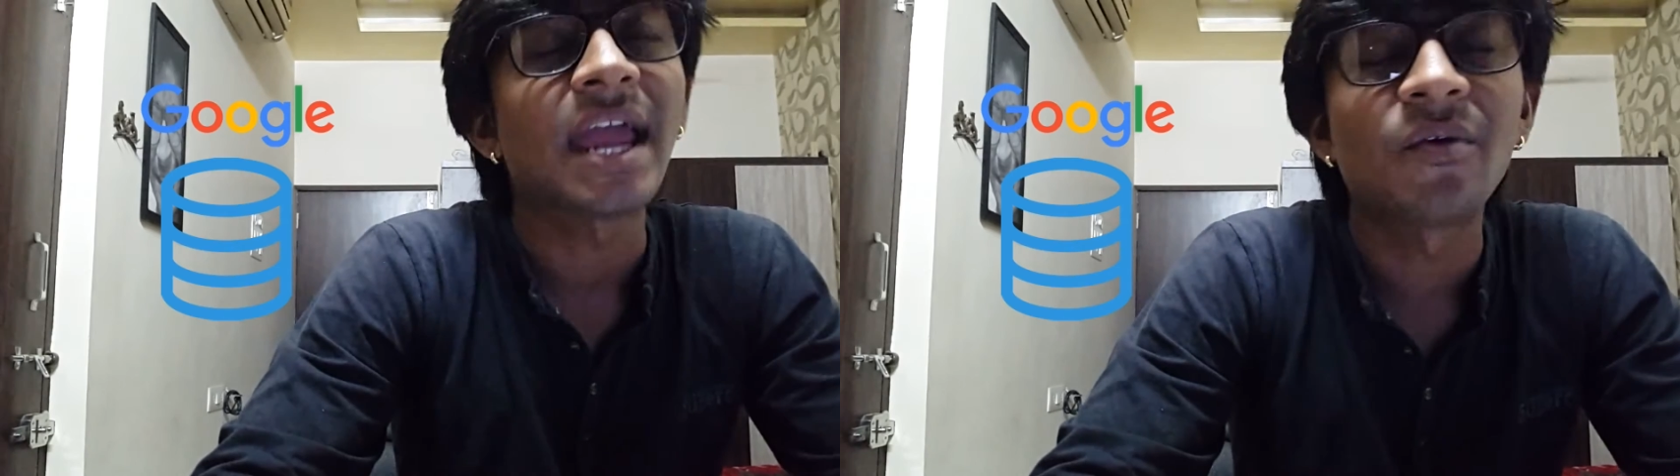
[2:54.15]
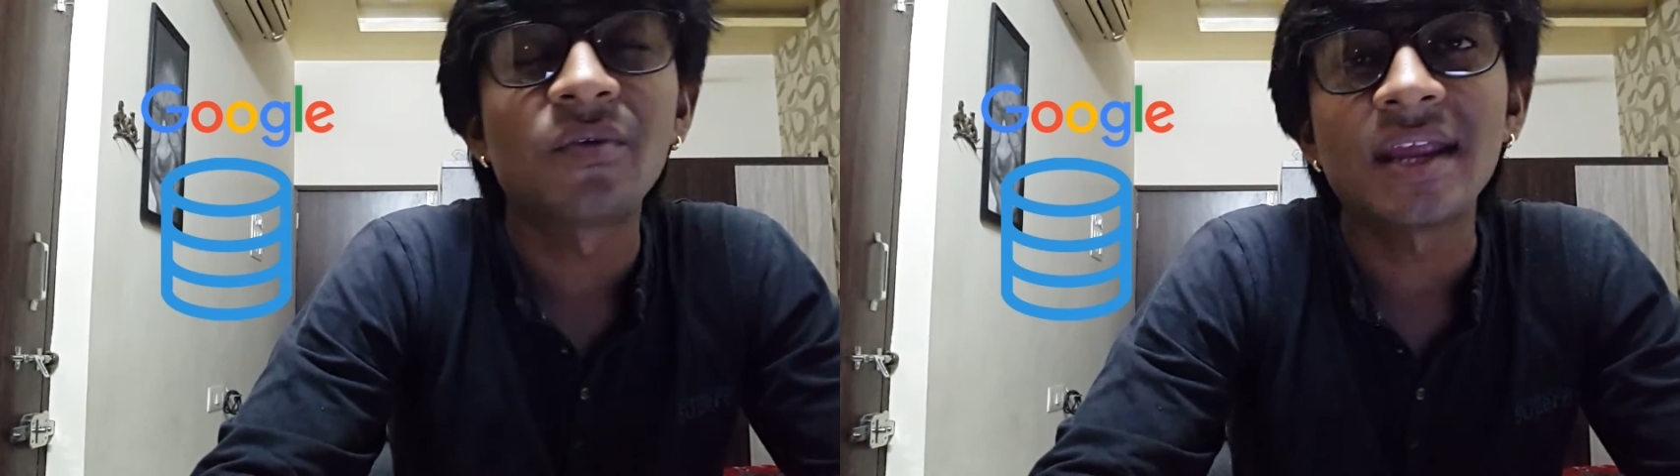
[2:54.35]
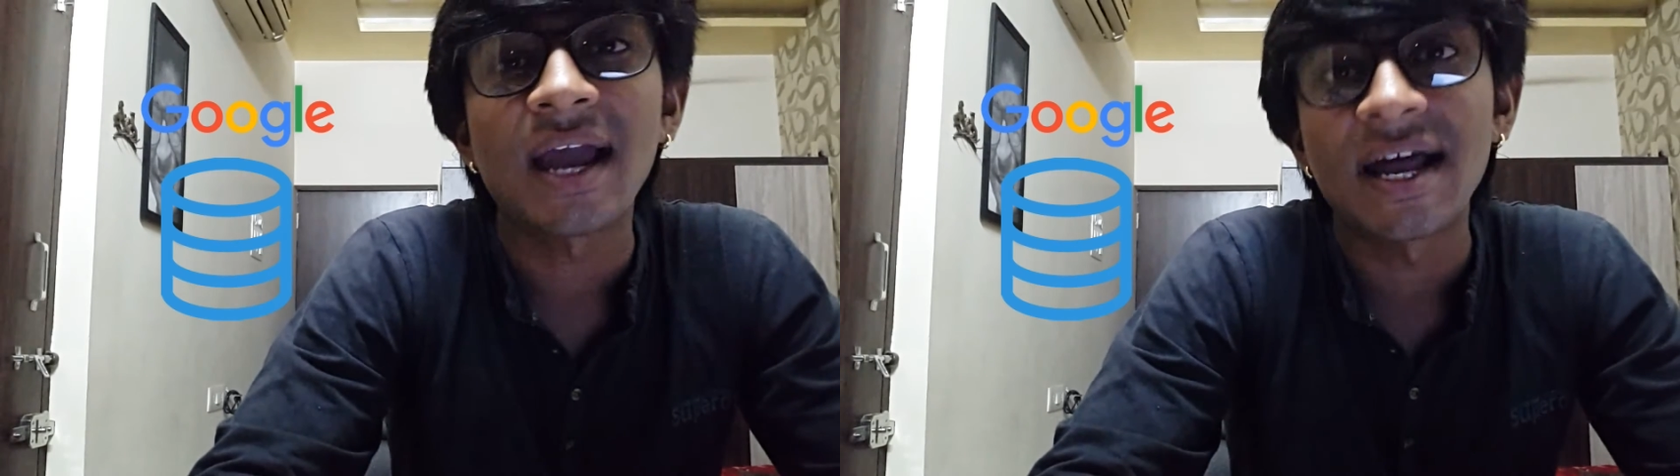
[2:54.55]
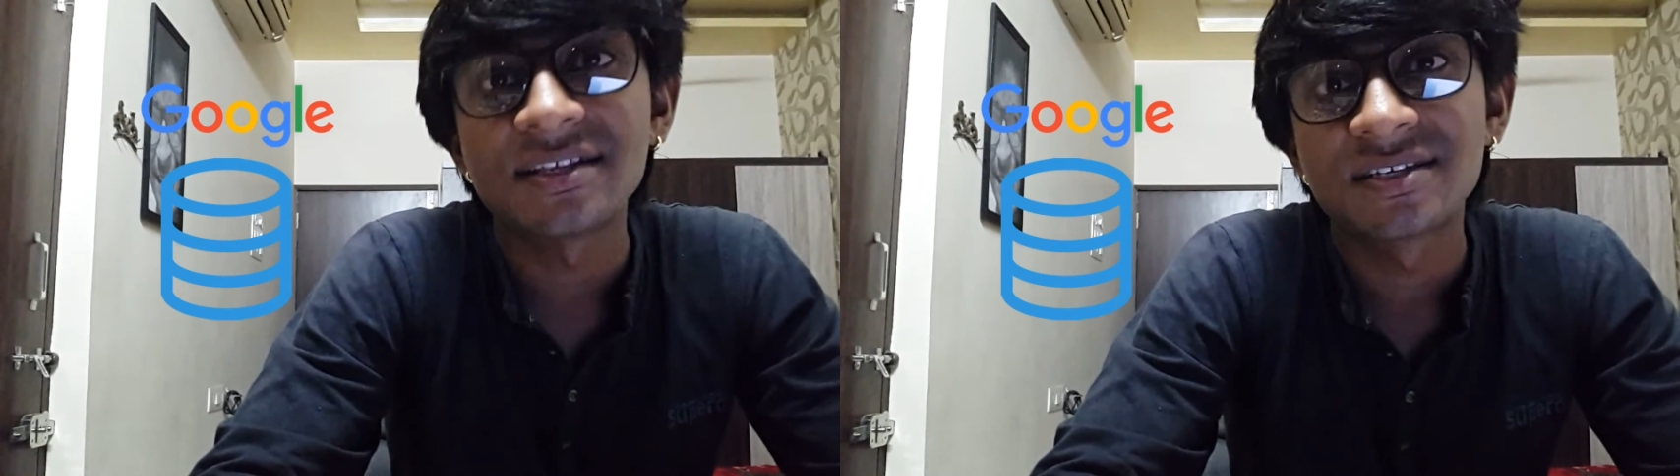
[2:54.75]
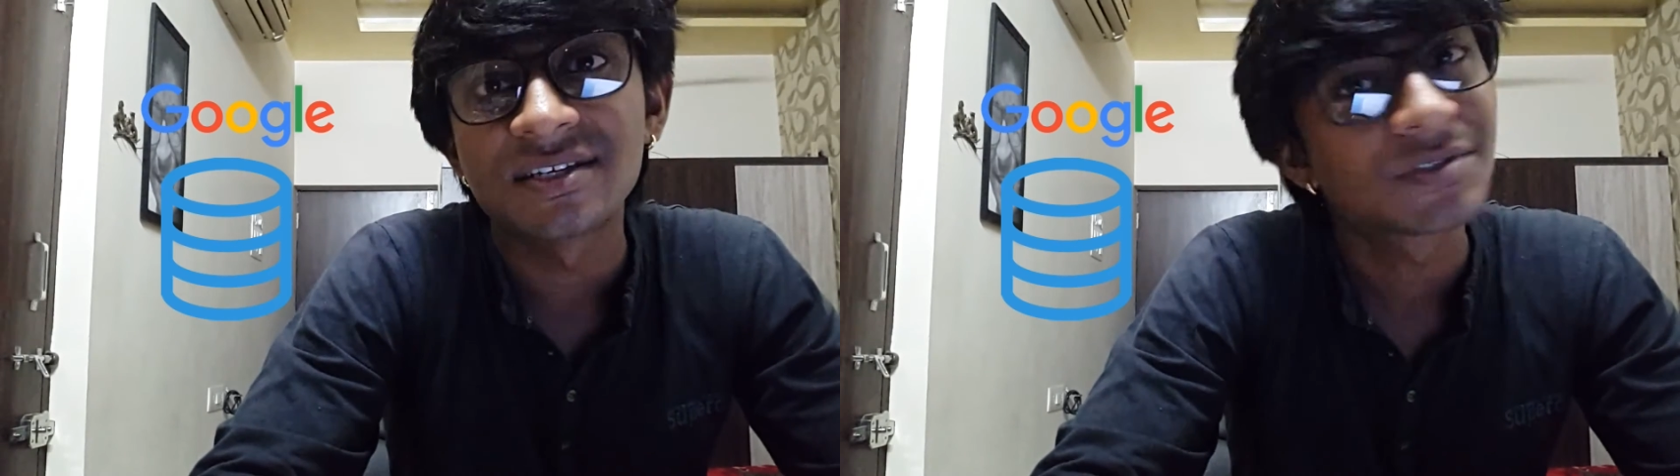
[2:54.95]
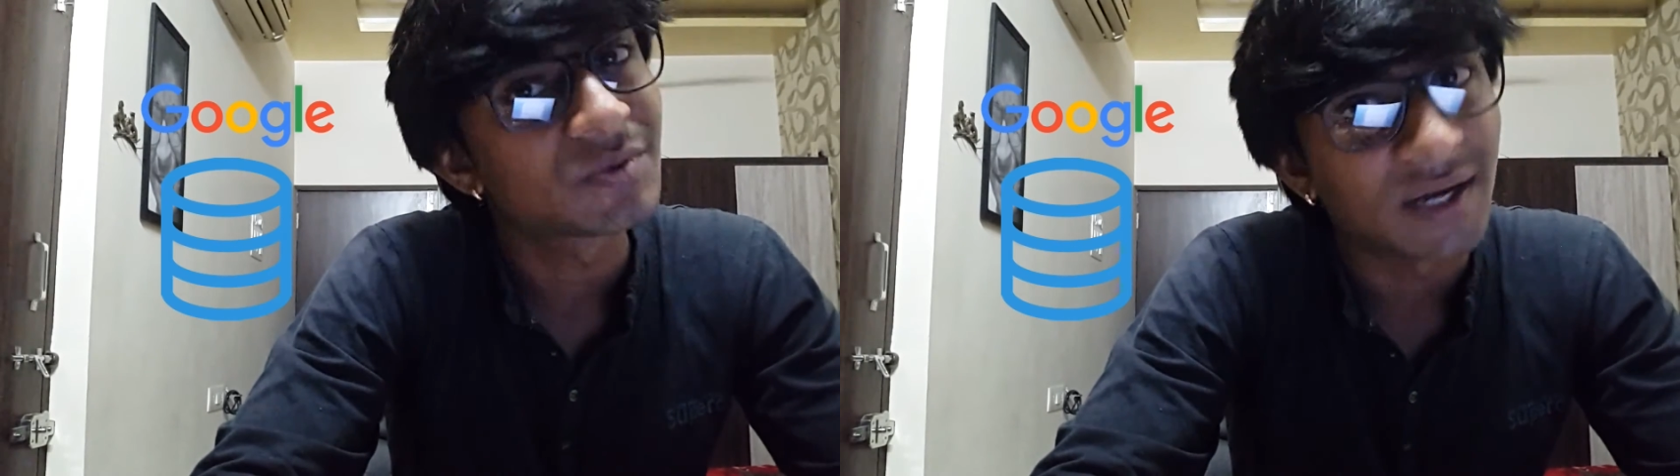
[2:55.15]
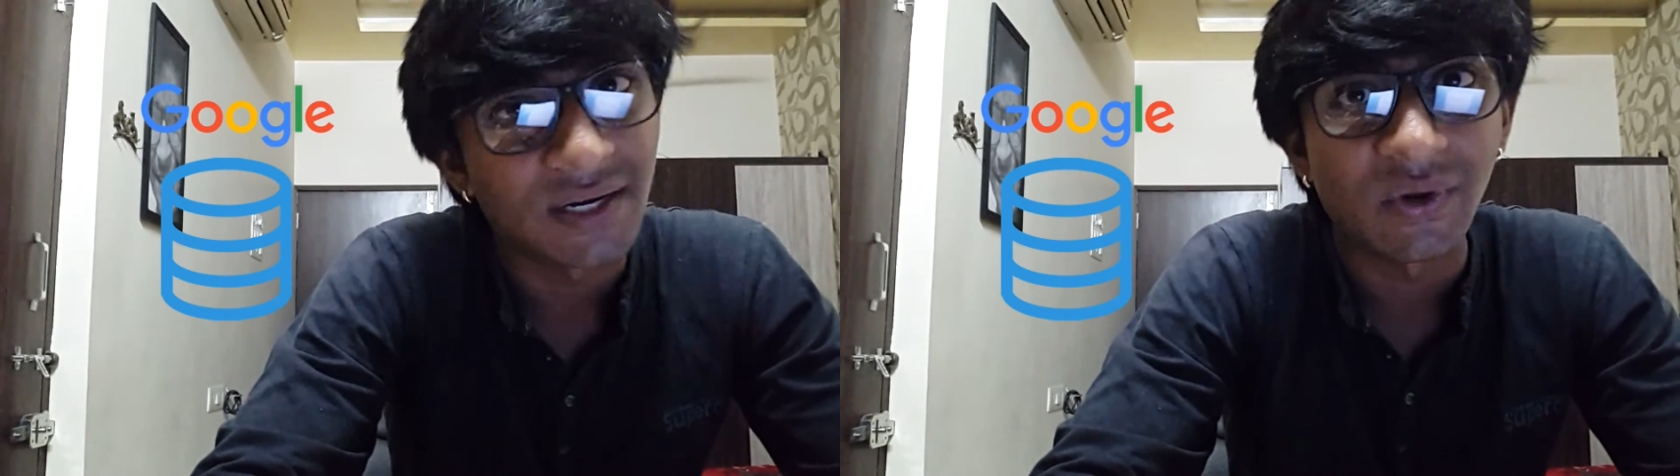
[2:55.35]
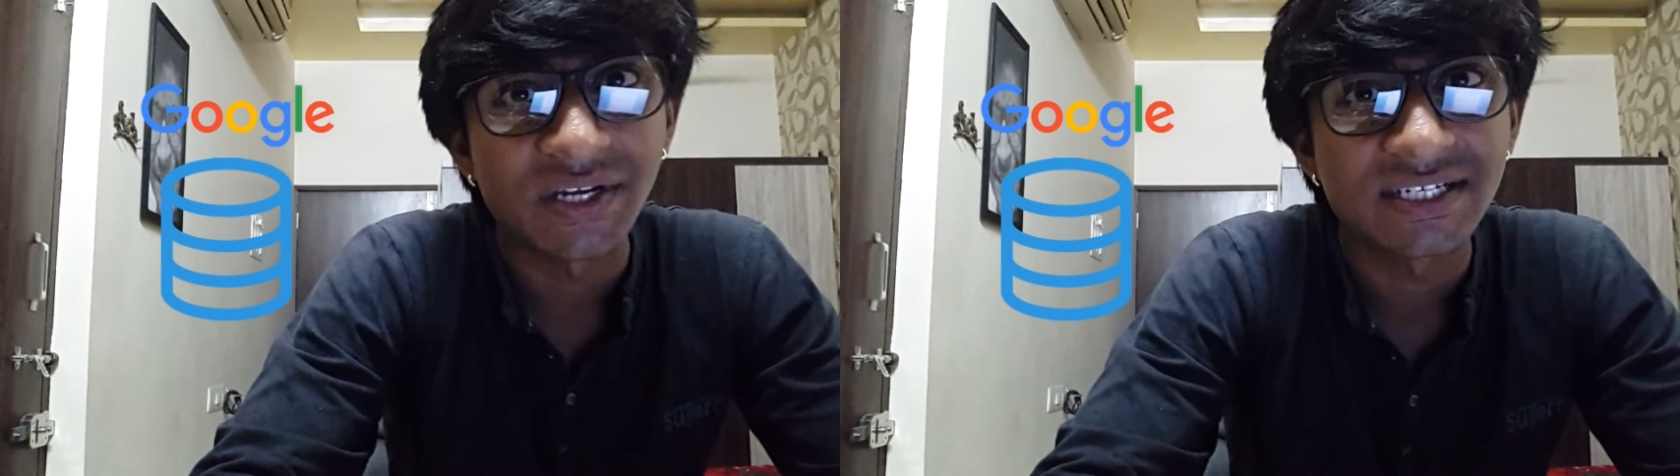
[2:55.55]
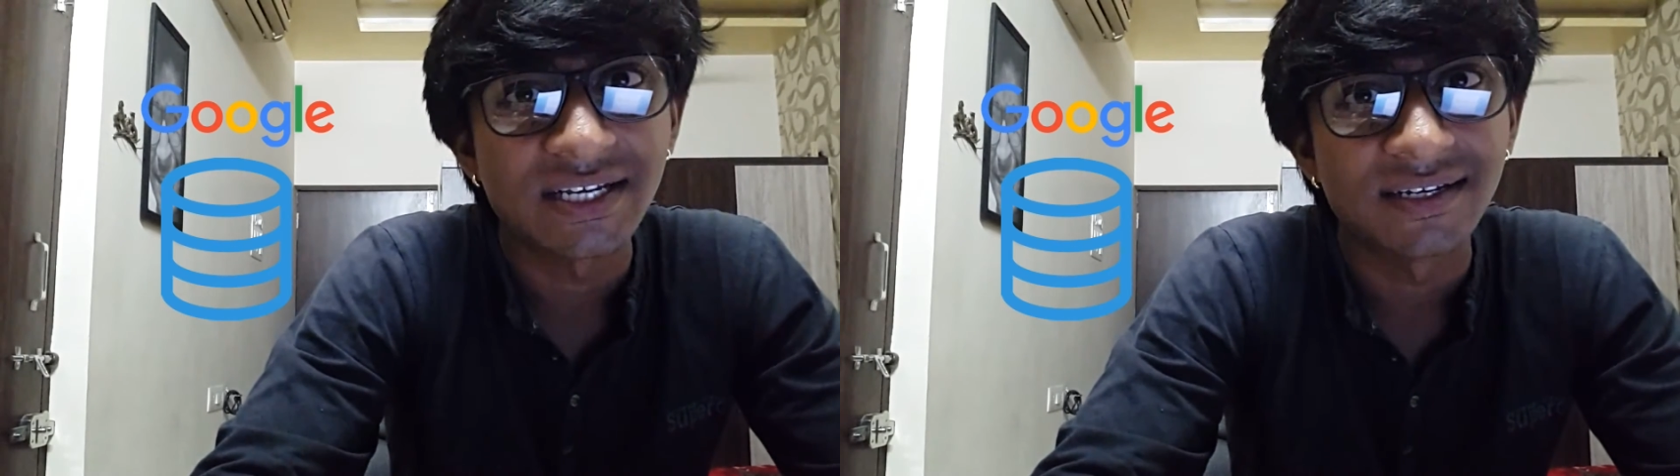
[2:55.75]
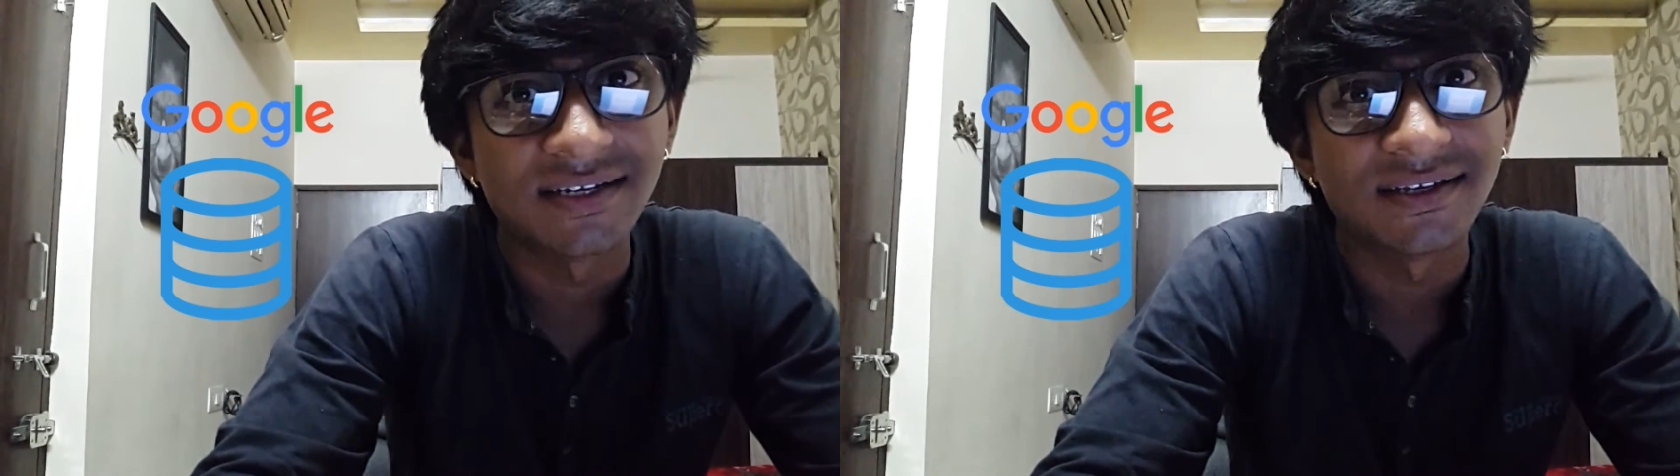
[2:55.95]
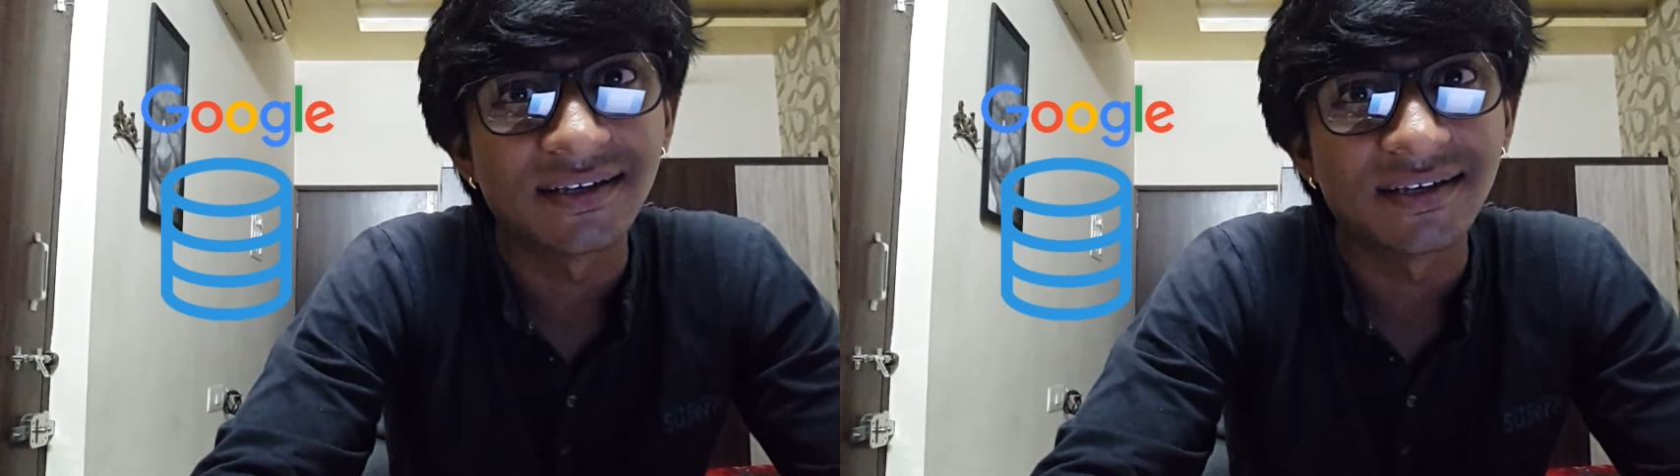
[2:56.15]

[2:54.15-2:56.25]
every answers to our question.